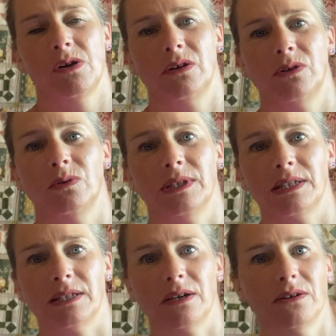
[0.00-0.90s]
oh, this
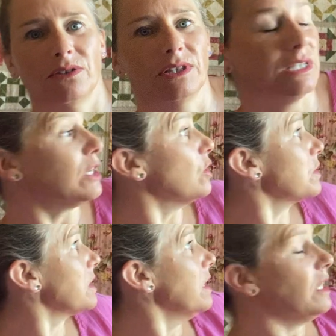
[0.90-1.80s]
is harder than it
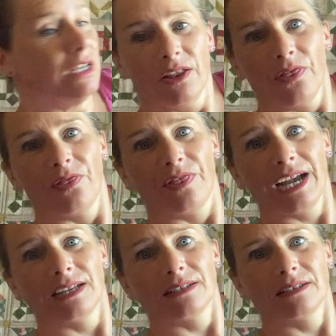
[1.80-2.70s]
looks.
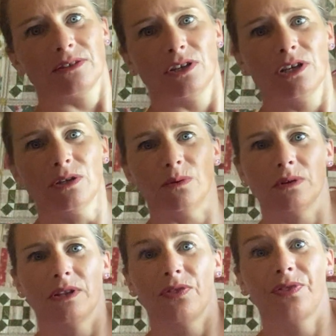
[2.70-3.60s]
That
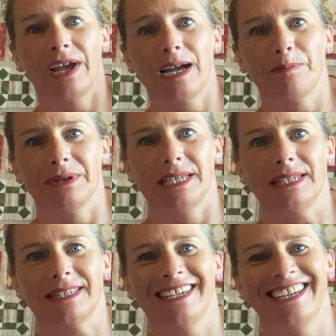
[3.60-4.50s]

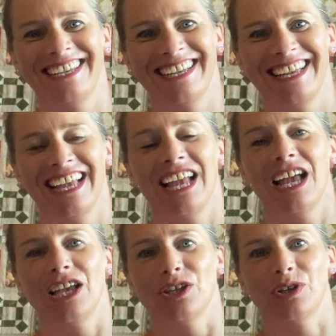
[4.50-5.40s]
piece,
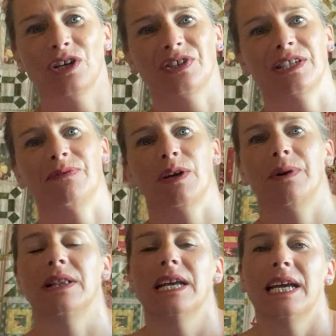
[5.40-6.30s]
you can't see very
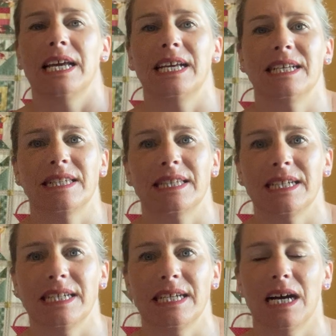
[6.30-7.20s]
well. It's
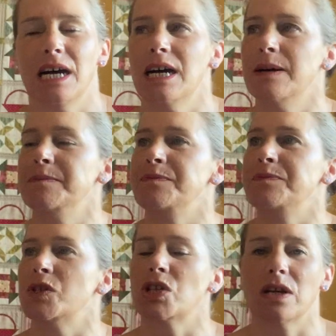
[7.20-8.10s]
the
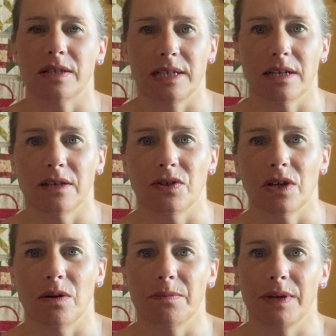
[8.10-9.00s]
Sassy Girl
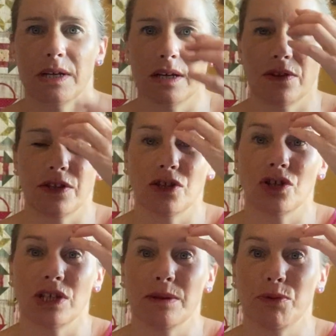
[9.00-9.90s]
sampler that
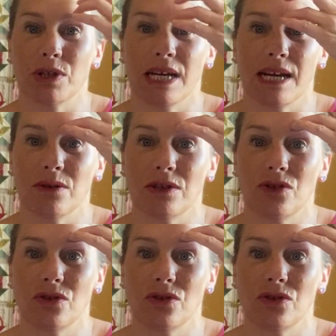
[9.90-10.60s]
she put out